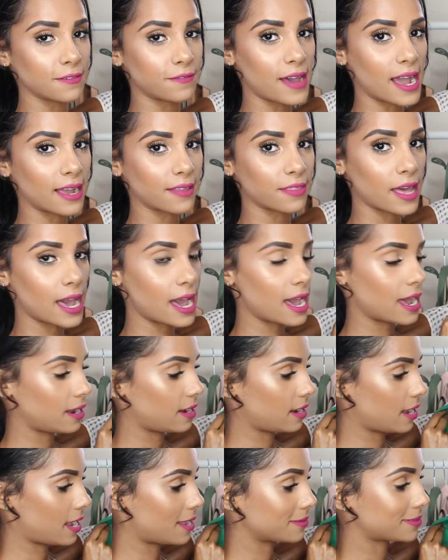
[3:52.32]
fact that
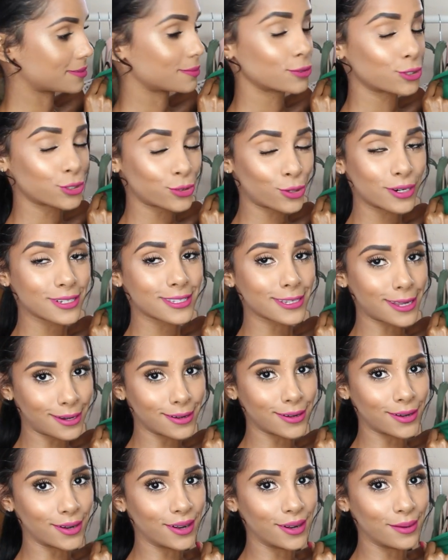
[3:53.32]
it has some shorts
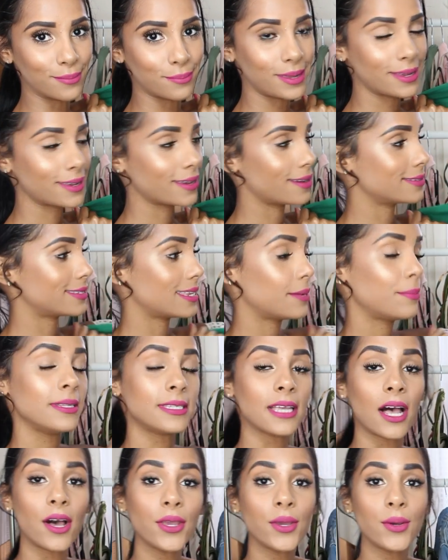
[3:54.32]
under because let me
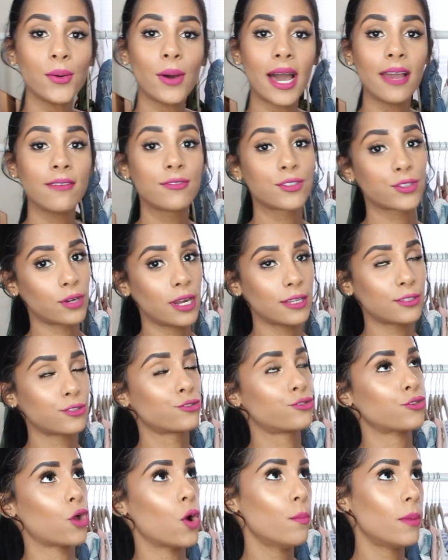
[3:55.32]
tell you, I've
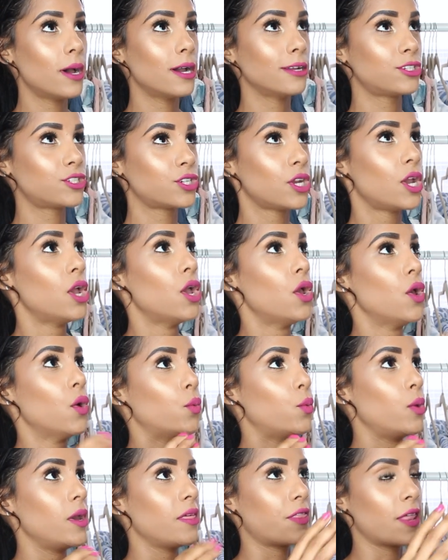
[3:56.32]
stressed so much
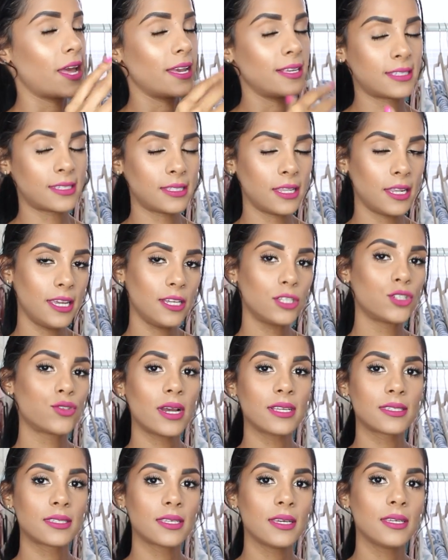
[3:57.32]
with like slit
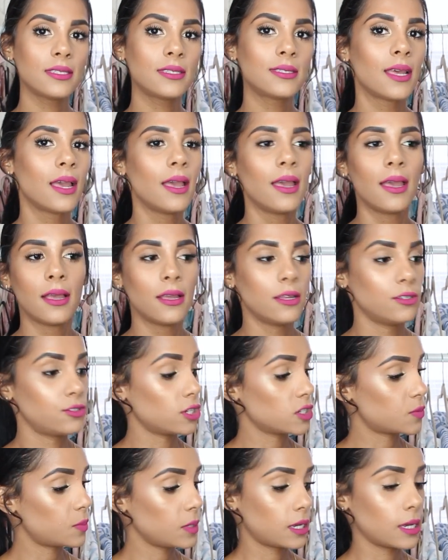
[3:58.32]
dresses
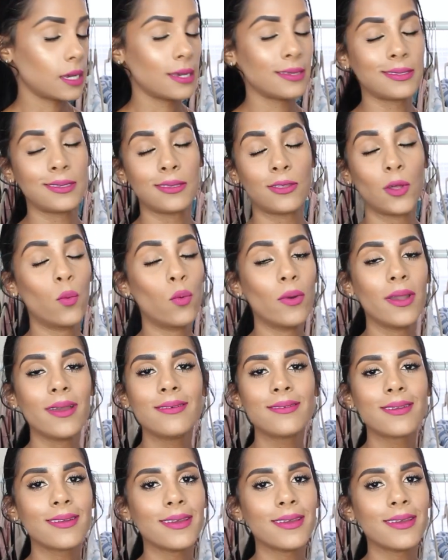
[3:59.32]
just because the wind